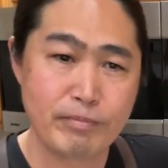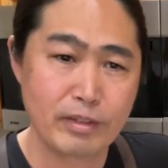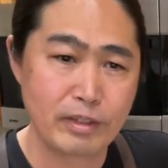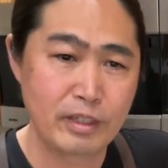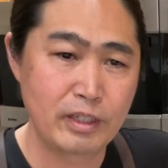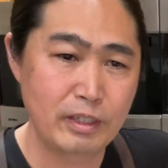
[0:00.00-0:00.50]

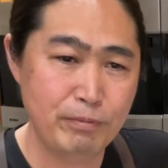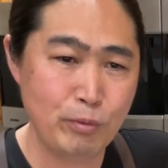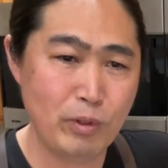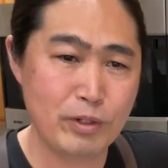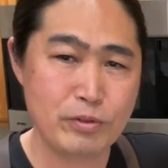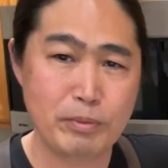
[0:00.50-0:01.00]
if you
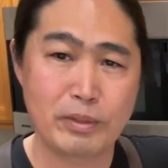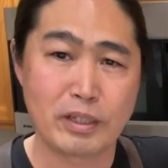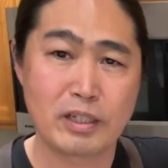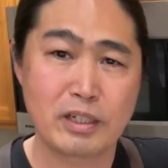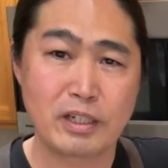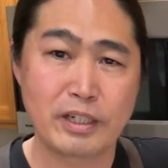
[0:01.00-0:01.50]
want something
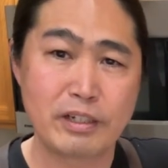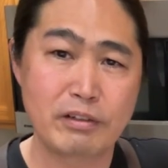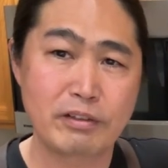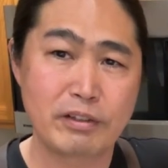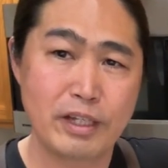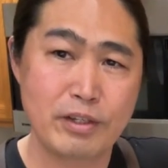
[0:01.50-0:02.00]
cleaner
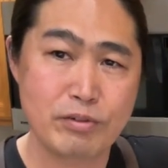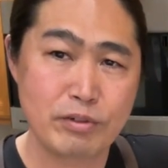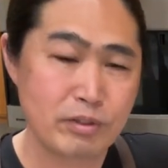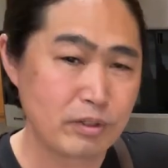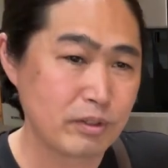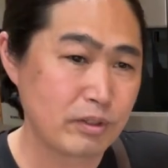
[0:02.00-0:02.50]
taste,
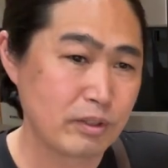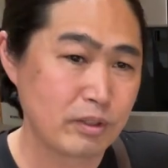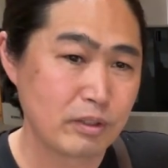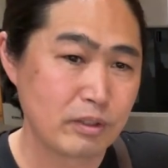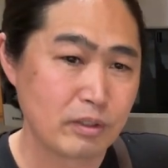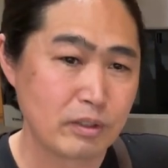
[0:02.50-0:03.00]

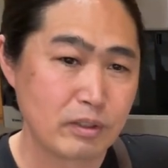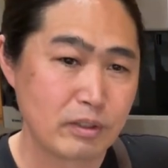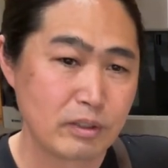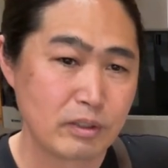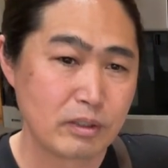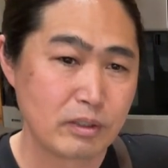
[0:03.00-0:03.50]

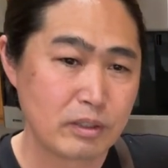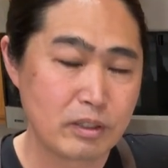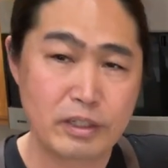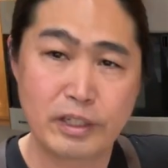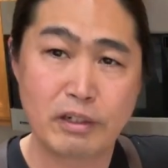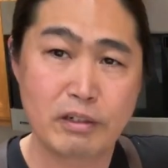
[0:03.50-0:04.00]

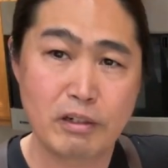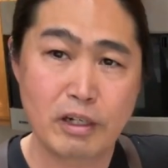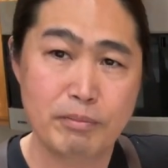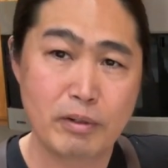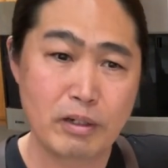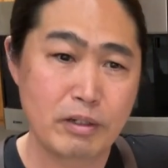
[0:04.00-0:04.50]
cleaner
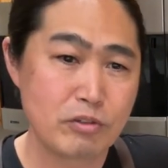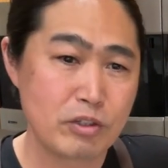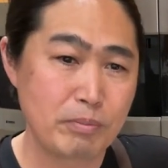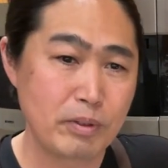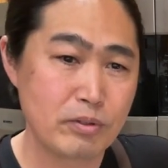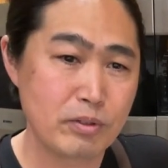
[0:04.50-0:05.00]
cup, uh,
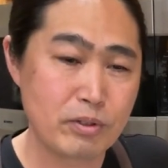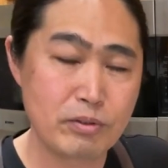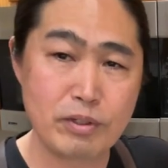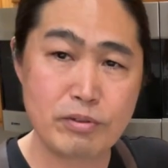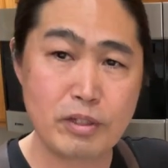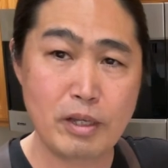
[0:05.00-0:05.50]
GP60
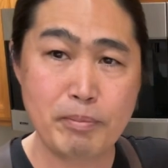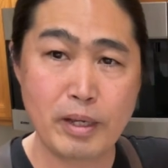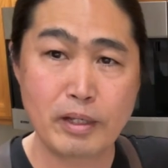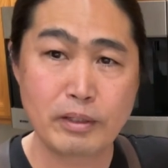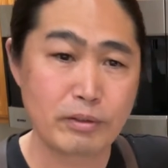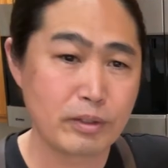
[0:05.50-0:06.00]
is not
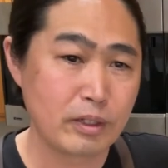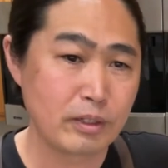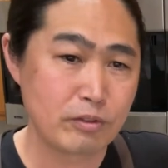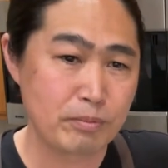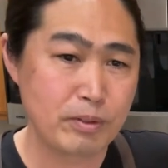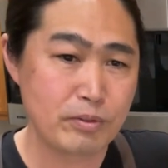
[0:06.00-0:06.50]
bad. Okay,
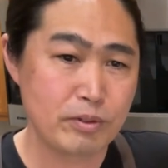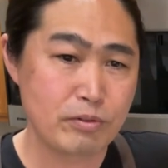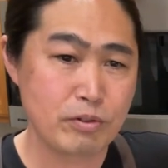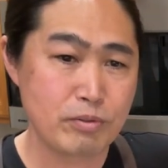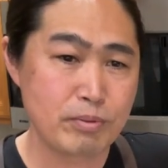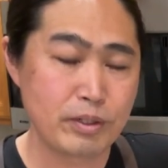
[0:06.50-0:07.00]
ZP6
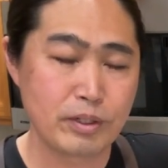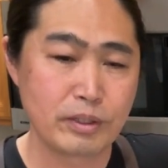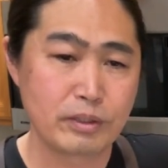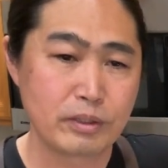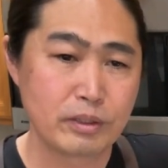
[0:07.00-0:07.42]
is pretty good.